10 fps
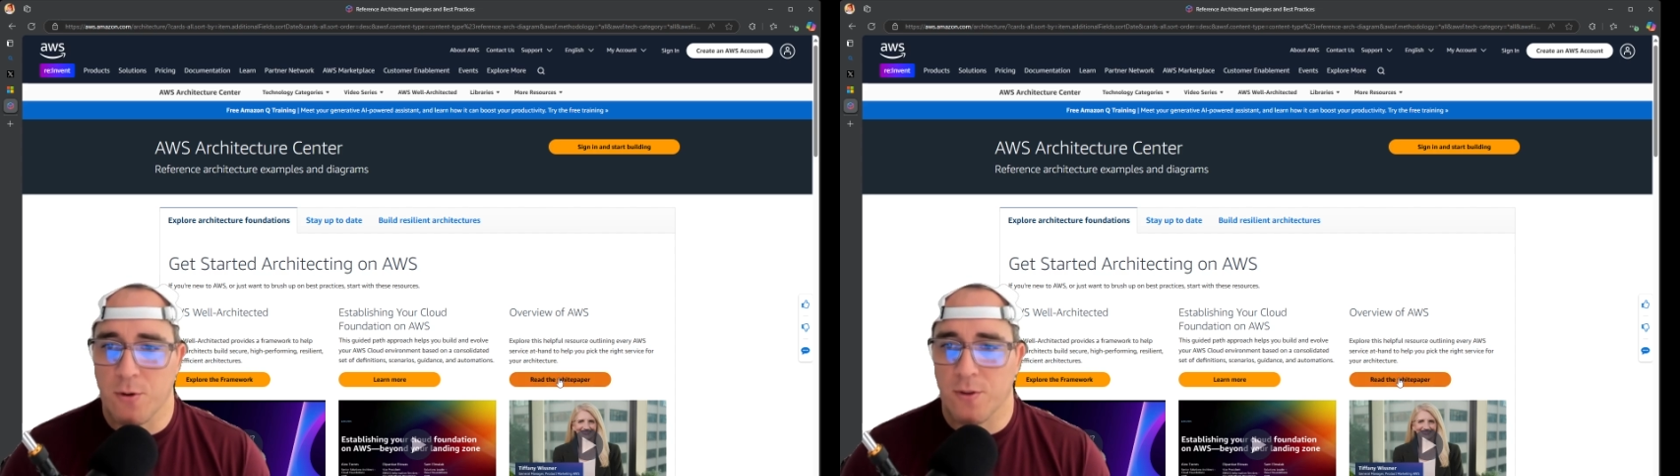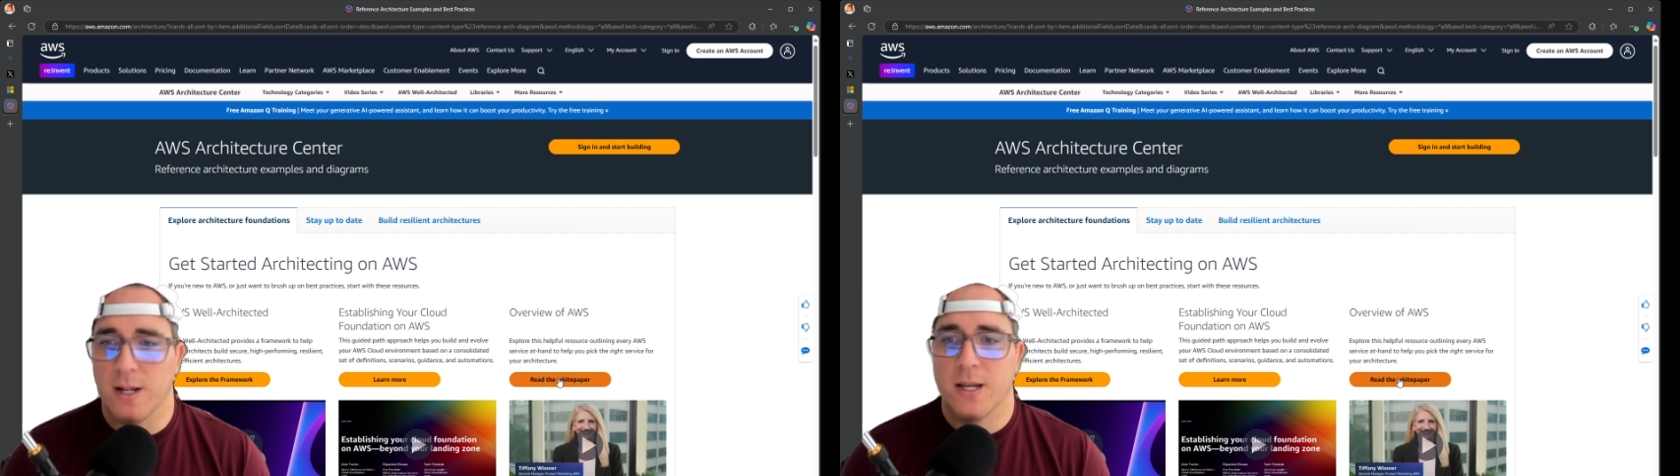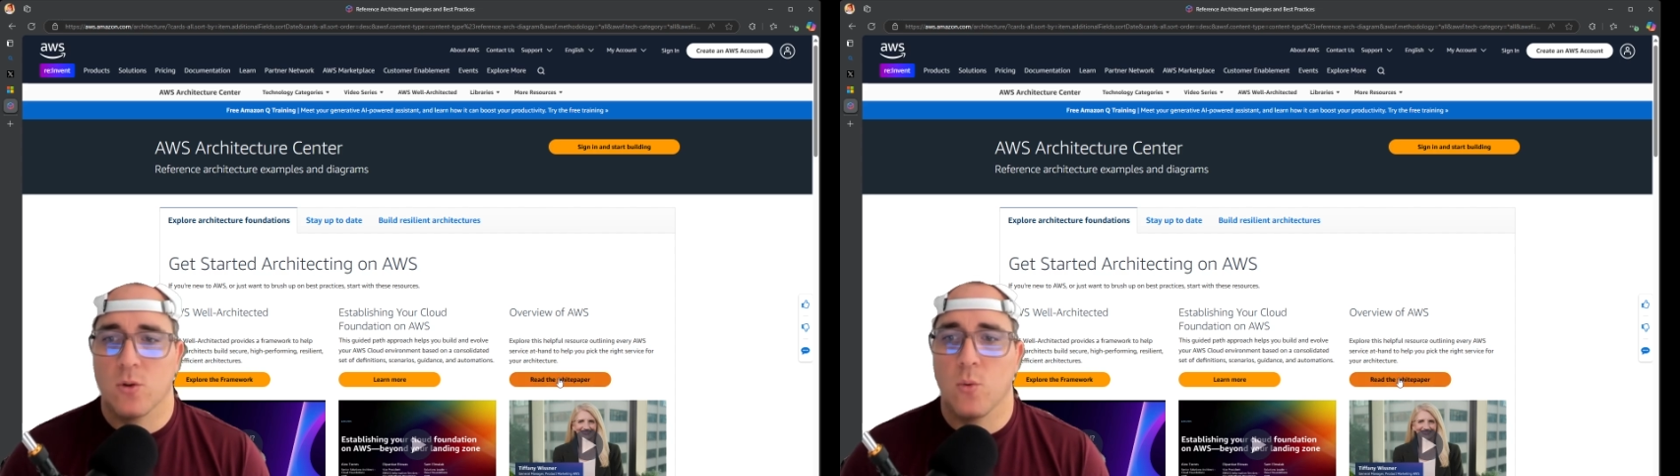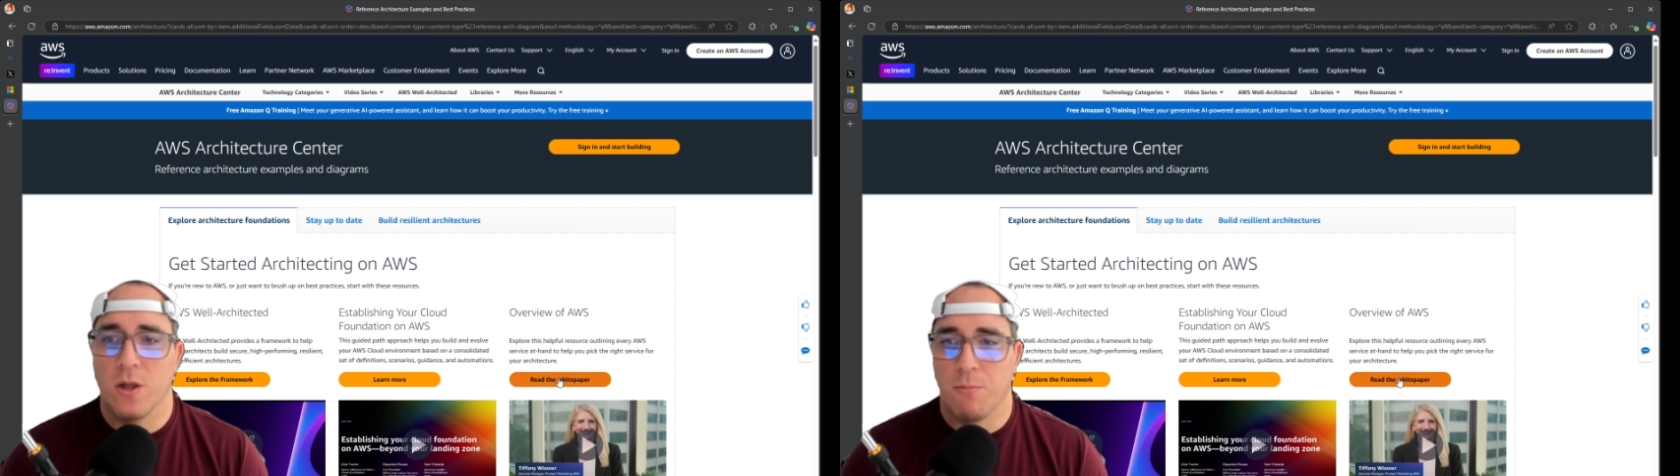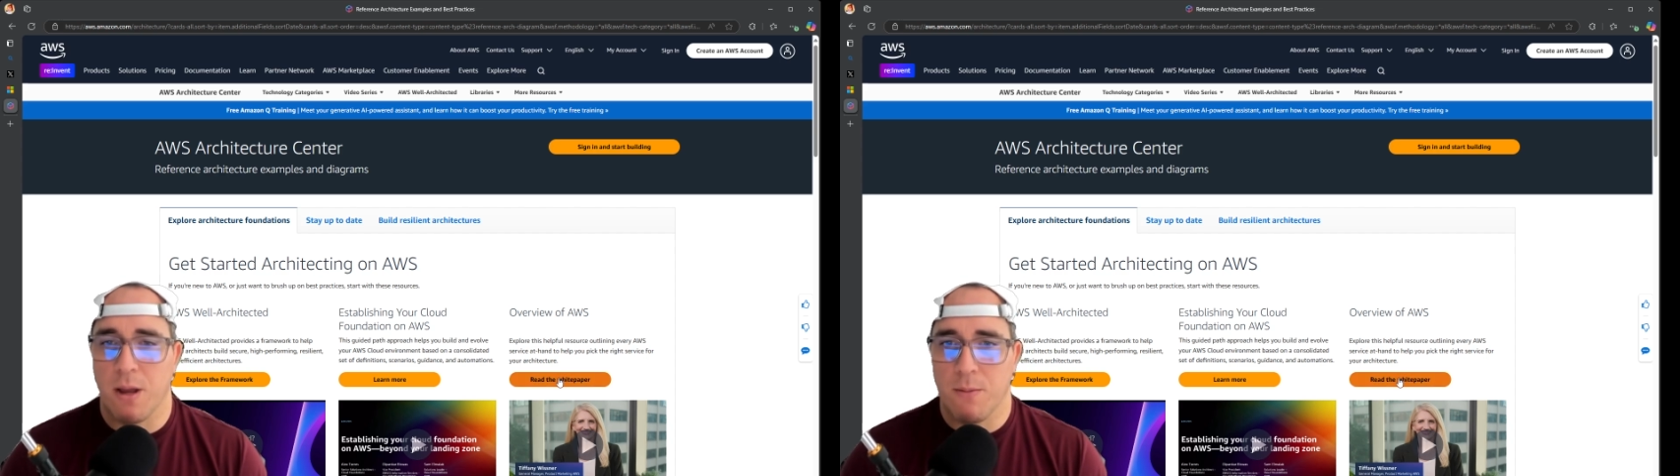the latest
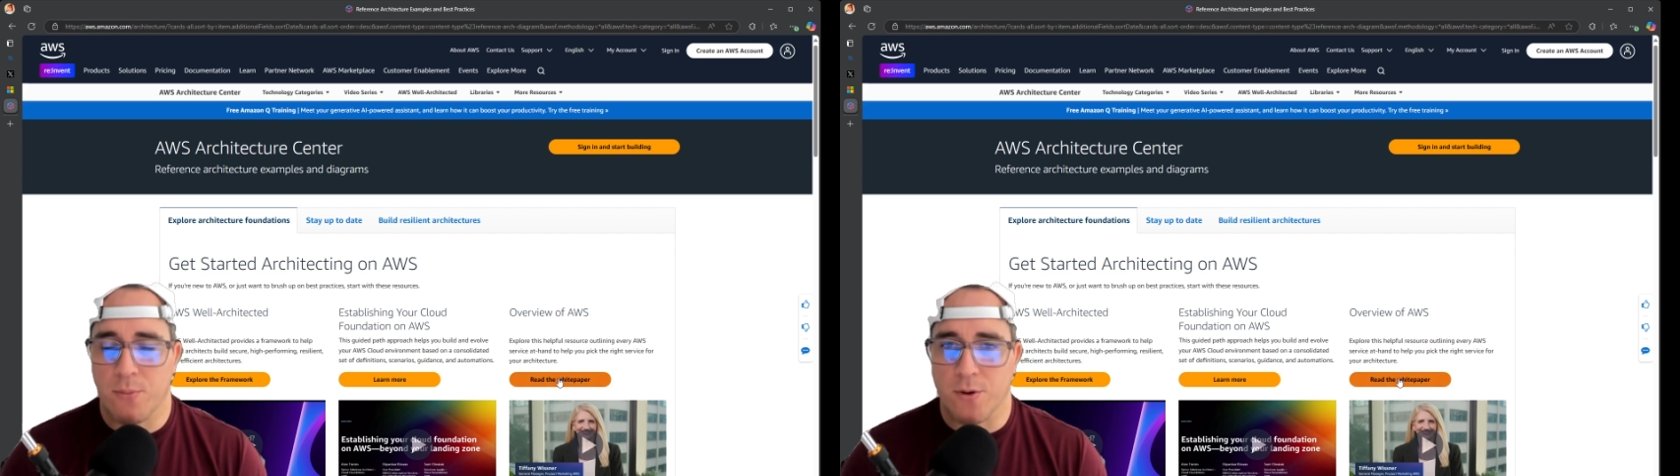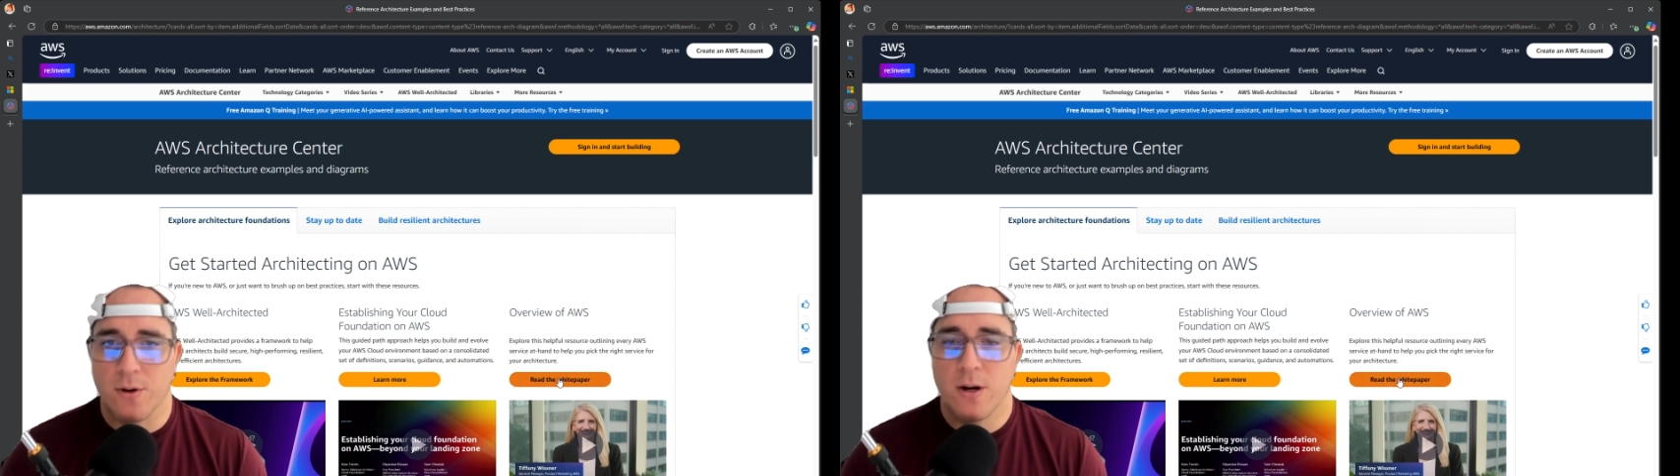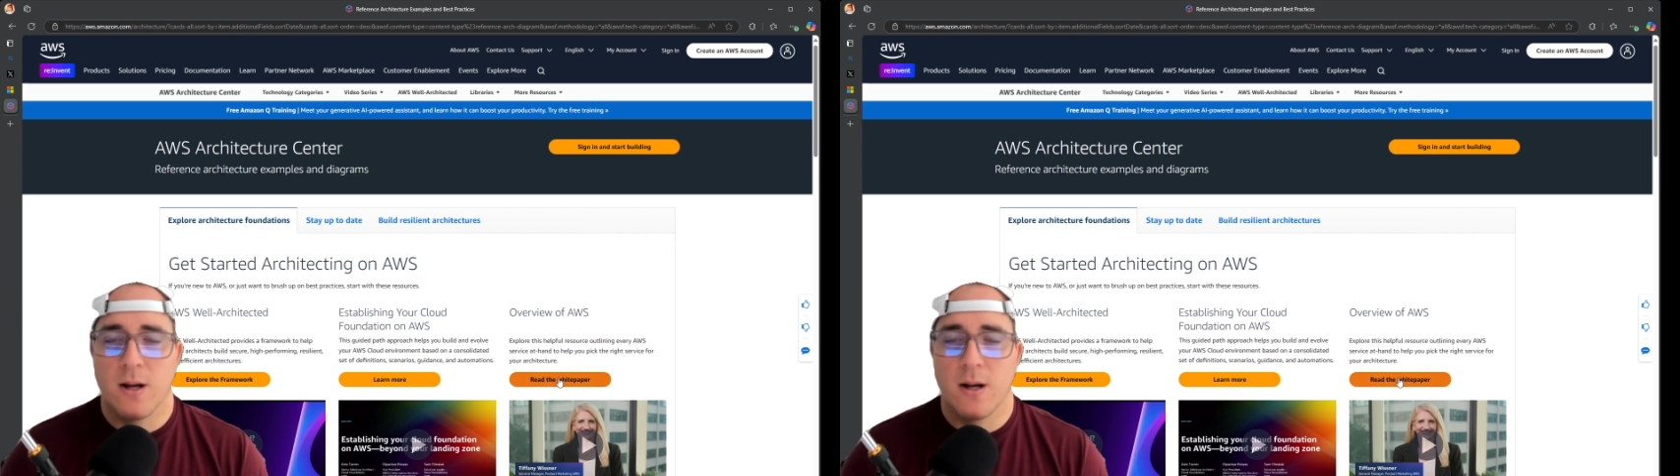white paper